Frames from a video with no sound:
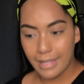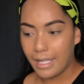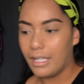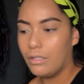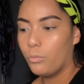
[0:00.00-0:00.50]

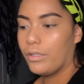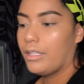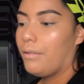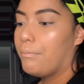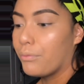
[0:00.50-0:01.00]
Then with
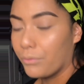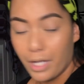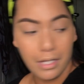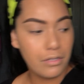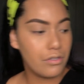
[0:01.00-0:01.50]
a
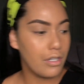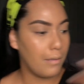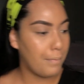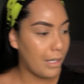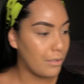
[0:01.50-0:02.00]
brush, a
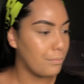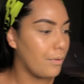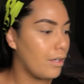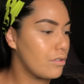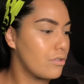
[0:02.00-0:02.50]
powder
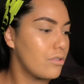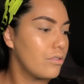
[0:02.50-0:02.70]
brush